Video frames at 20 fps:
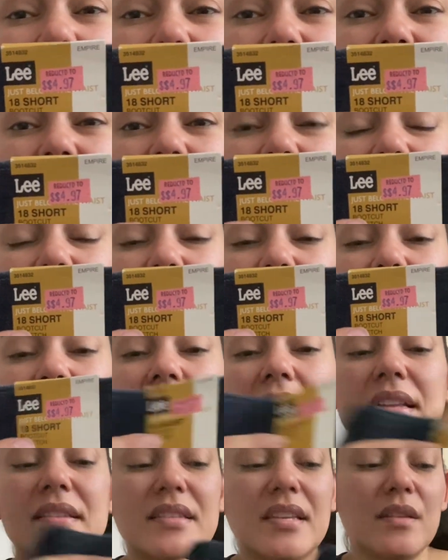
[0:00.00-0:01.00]
because this is an
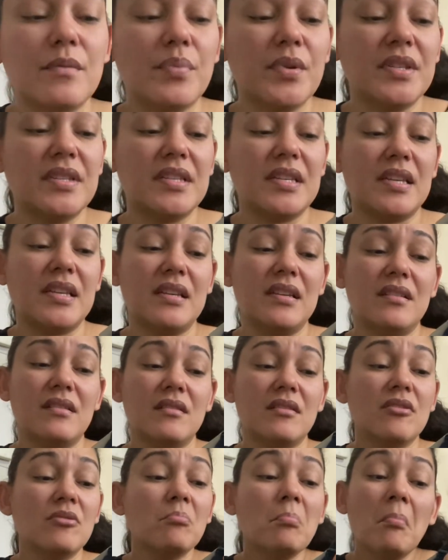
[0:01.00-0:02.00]
18 petite.
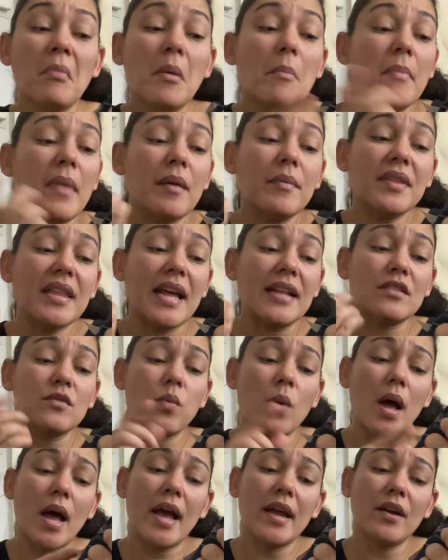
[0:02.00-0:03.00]
Maybe that's
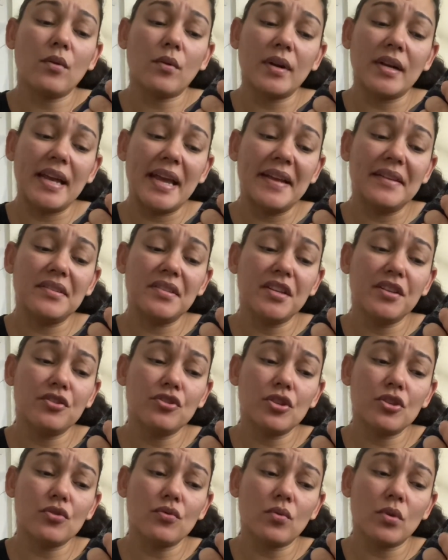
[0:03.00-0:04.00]
why, or an 18
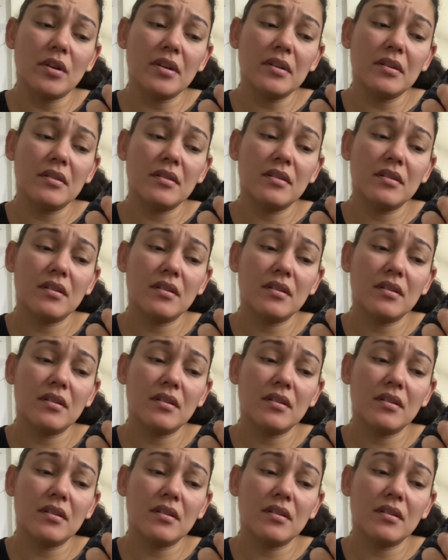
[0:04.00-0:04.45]
short.